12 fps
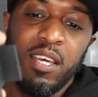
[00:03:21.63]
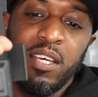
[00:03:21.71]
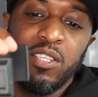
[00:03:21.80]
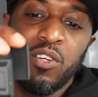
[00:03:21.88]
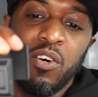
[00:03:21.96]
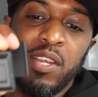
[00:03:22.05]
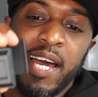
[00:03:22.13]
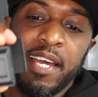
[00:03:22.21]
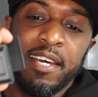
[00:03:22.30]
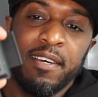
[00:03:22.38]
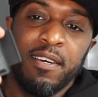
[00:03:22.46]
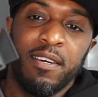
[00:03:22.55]
it's got like
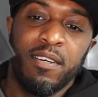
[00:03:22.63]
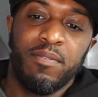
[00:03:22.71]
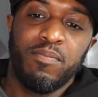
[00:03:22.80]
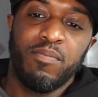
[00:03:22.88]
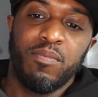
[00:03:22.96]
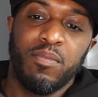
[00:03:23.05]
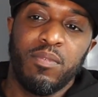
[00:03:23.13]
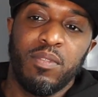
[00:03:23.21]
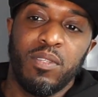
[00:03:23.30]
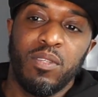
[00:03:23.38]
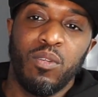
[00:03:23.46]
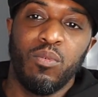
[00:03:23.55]
a
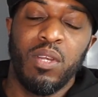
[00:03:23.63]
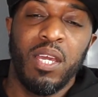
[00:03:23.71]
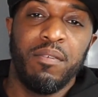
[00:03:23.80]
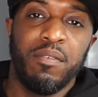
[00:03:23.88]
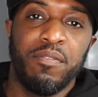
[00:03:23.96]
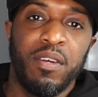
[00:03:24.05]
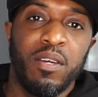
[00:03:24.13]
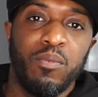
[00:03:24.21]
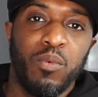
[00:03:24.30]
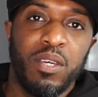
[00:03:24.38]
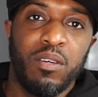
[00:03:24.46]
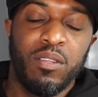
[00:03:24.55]
little lever thing
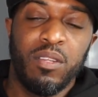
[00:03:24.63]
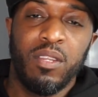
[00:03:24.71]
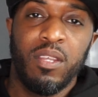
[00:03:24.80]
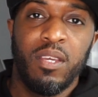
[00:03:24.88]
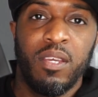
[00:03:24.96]
where you can